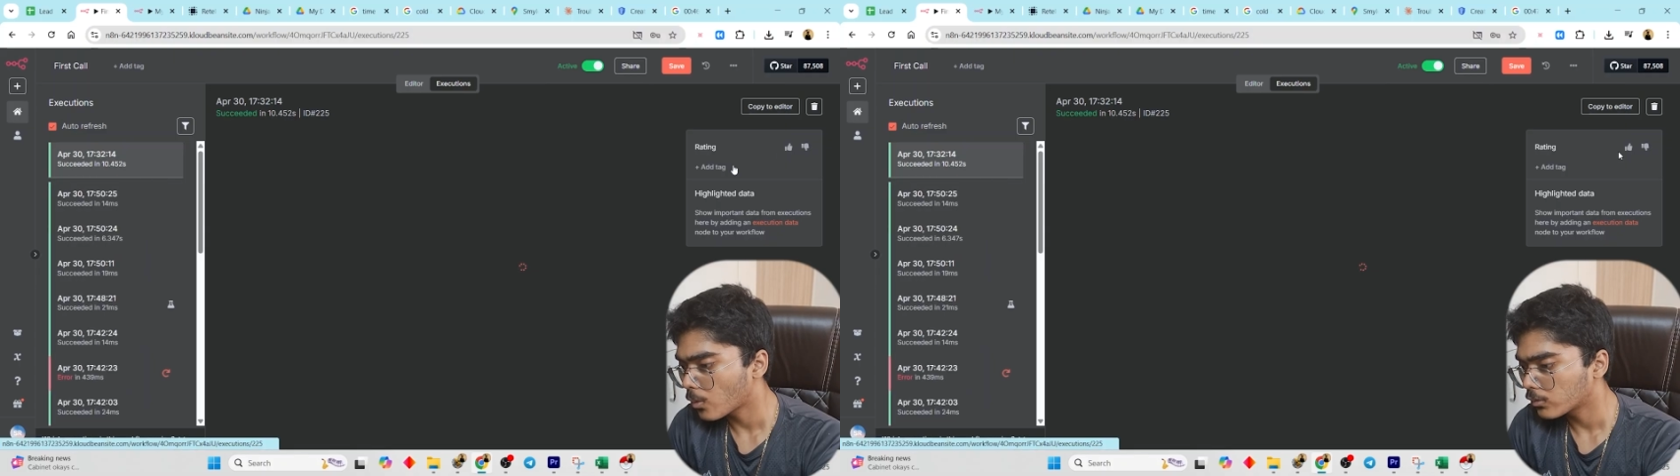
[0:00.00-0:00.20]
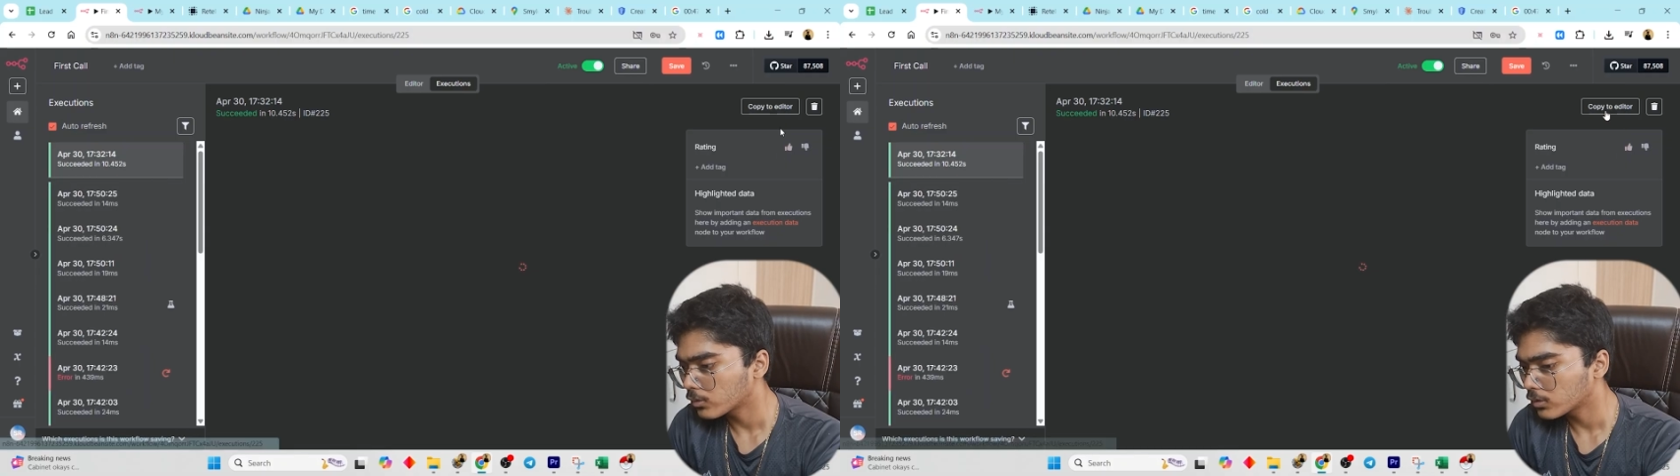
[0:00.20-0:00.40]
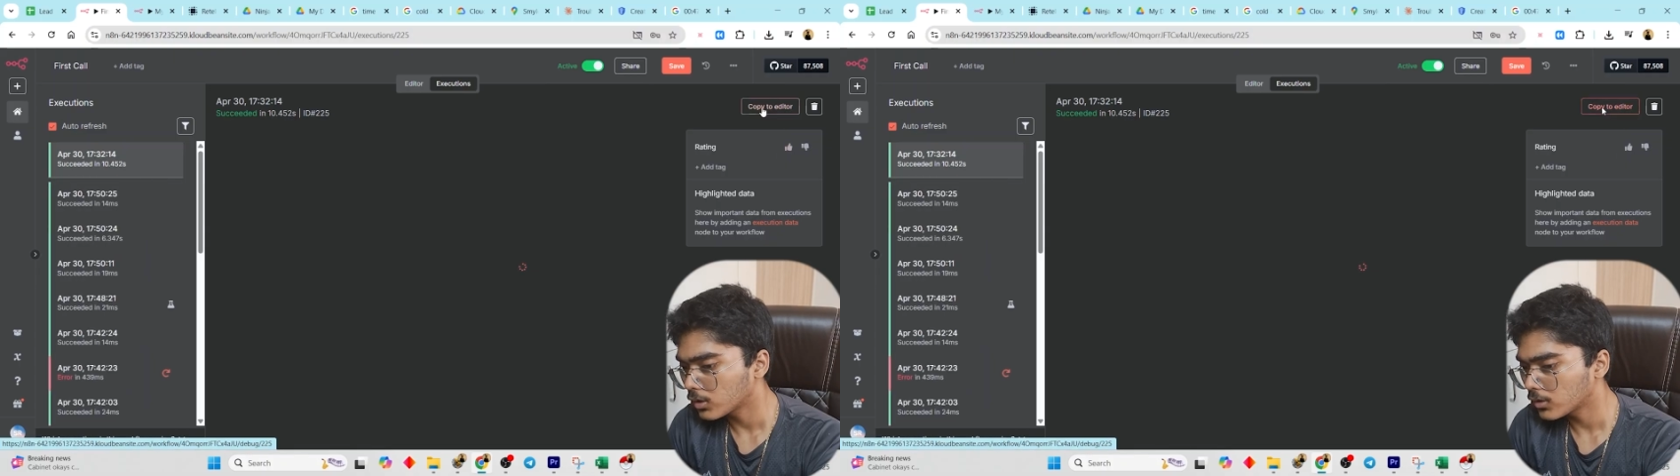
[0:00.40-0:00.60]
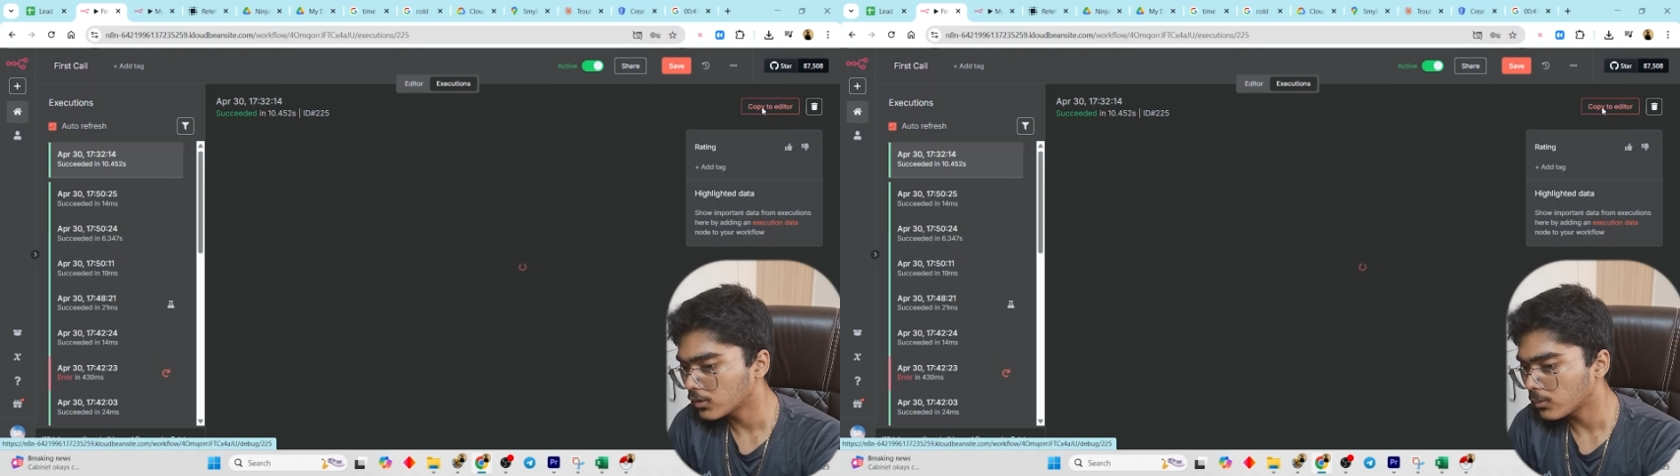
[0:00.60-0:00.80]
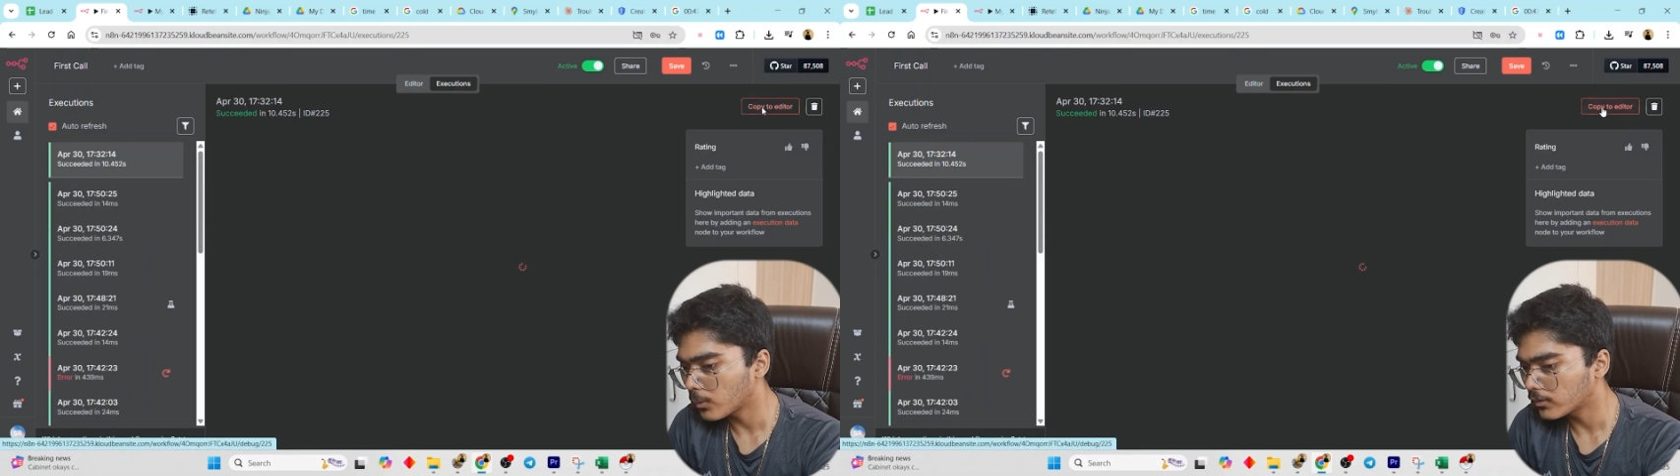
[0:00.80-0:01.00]
So this is the
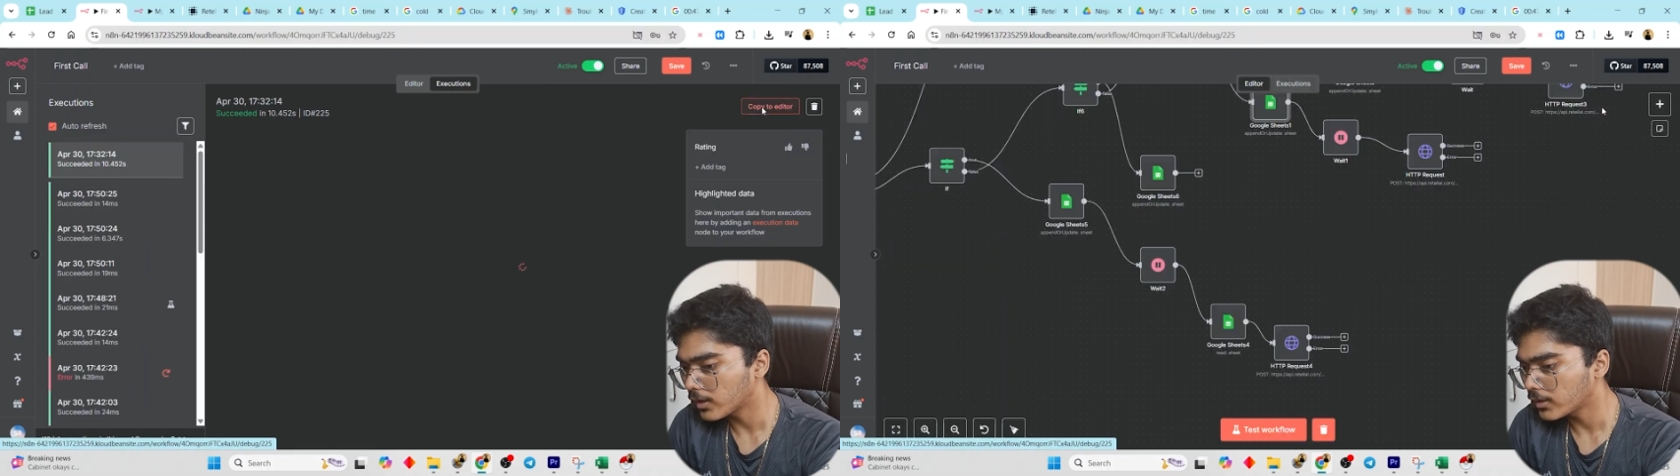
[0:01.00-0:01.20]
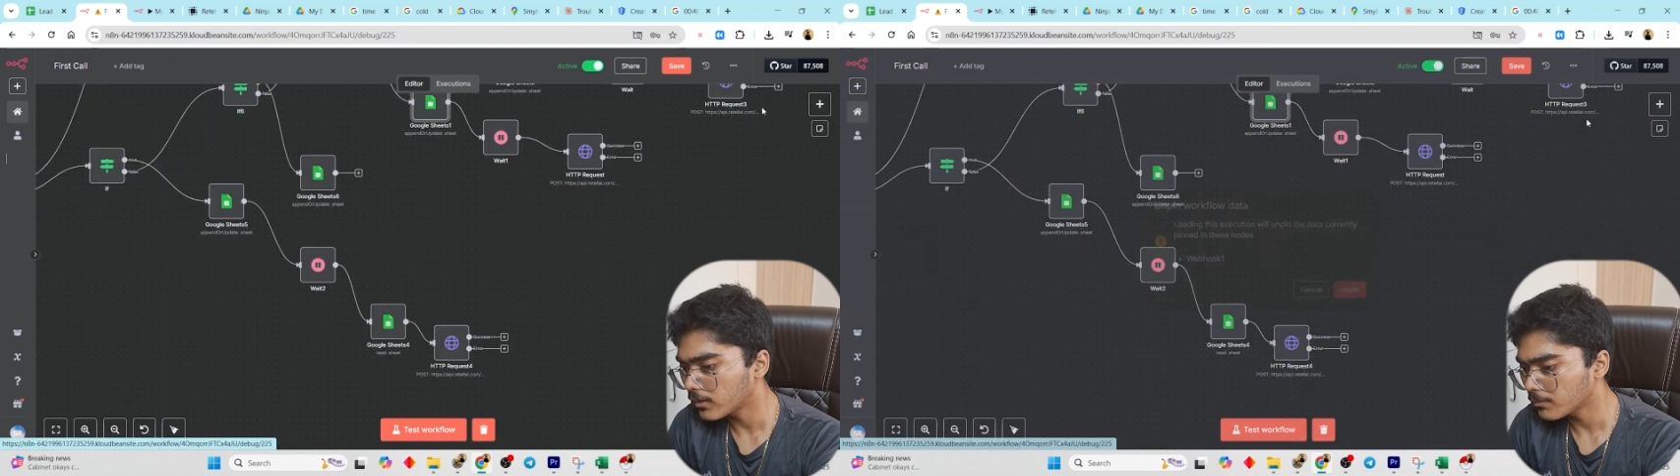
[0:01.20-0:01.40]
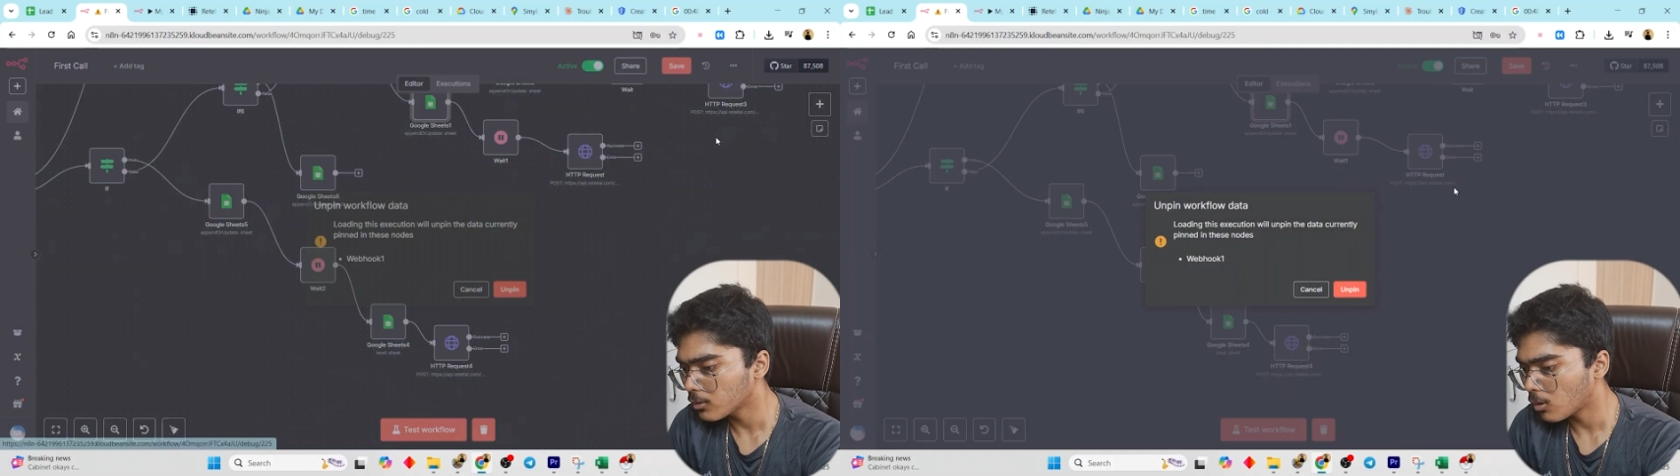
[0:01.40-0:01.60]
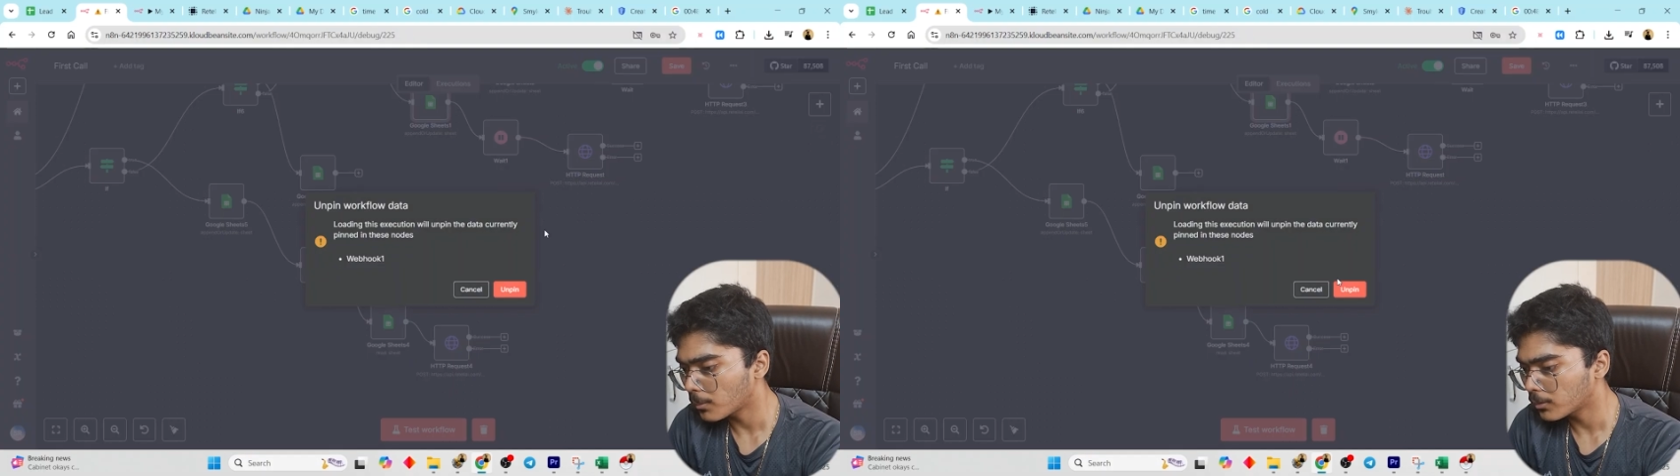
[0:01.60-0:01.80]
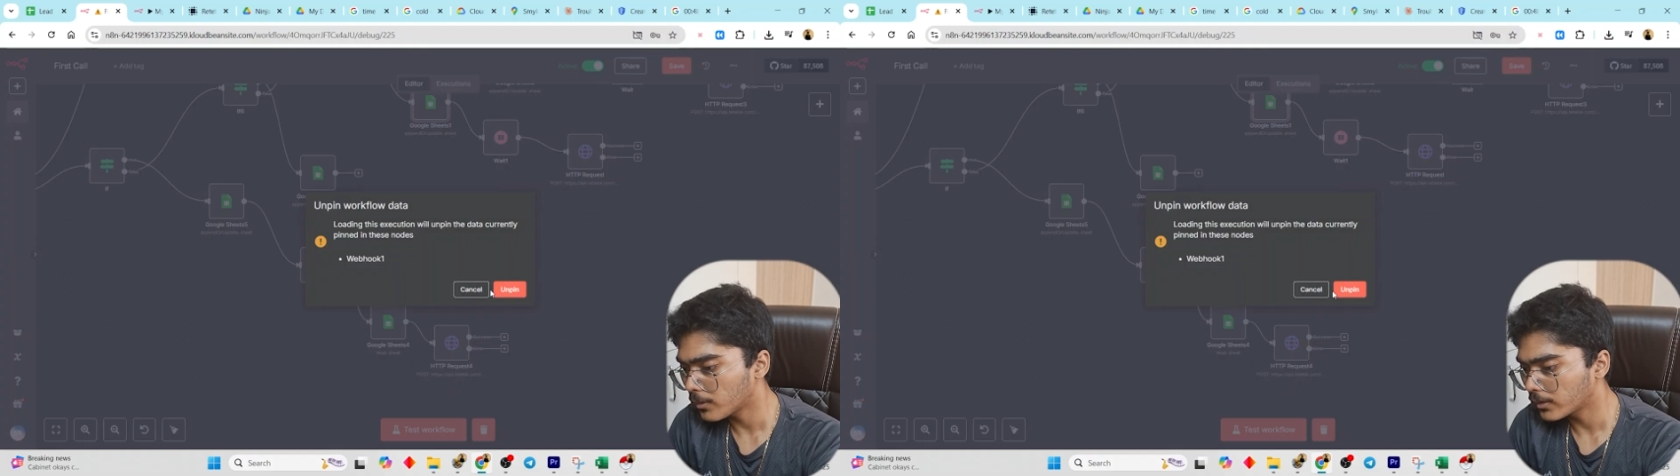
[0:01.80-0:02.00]
one, right? Yeah. Copy
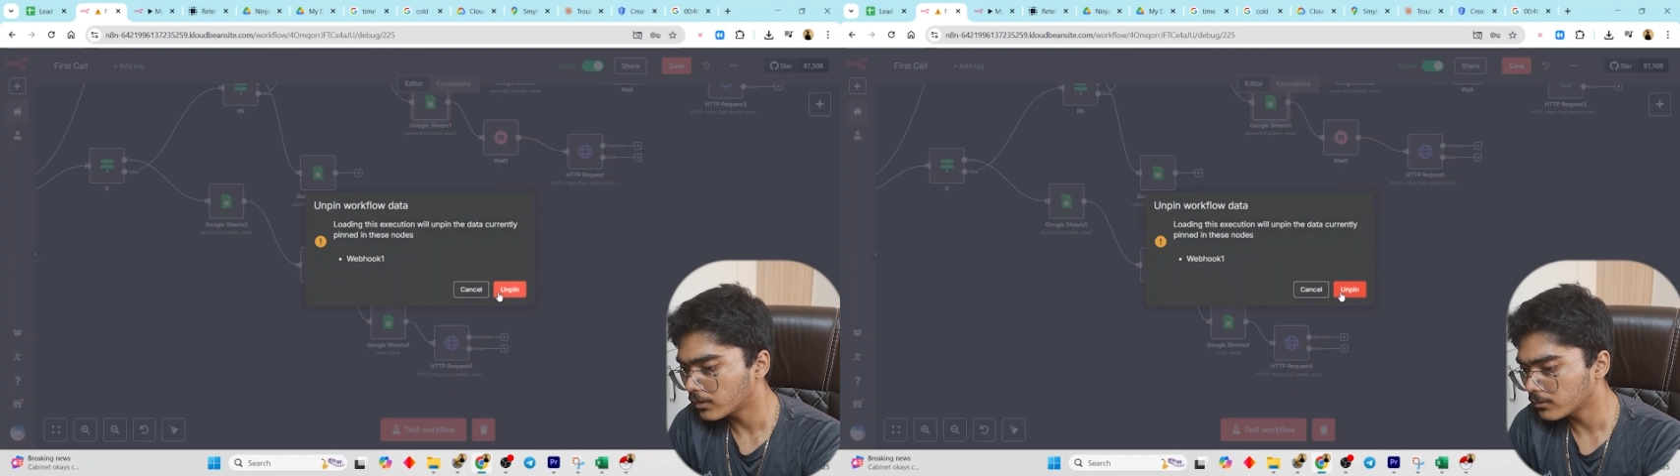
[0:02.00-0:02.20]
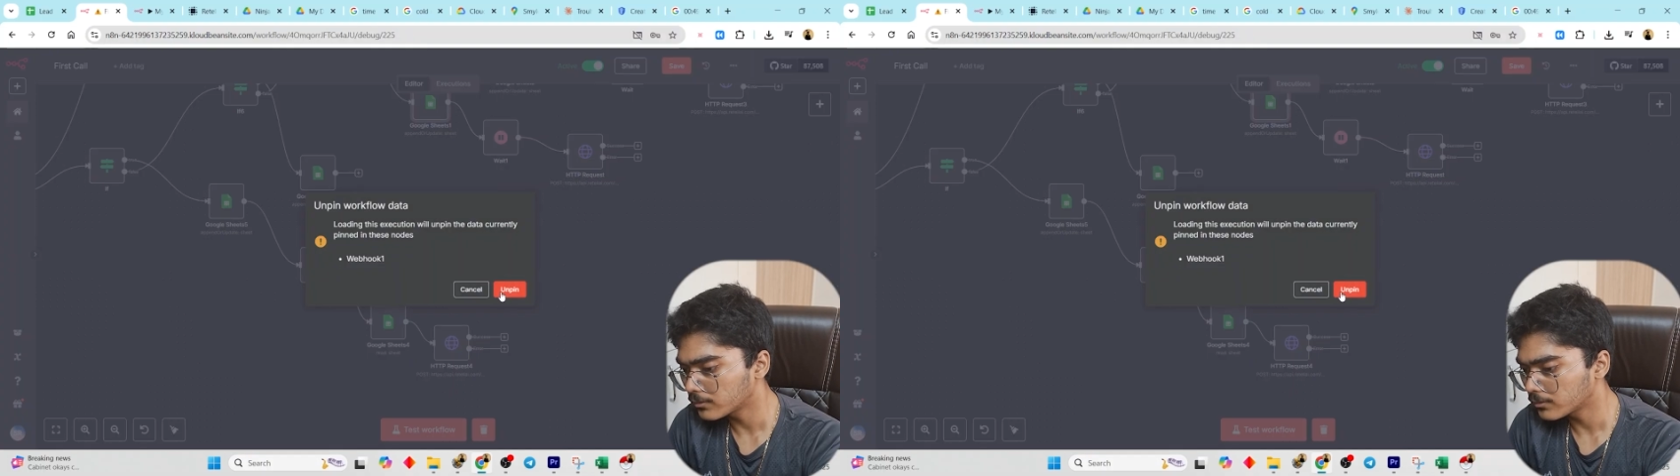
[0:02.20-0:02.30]
to item.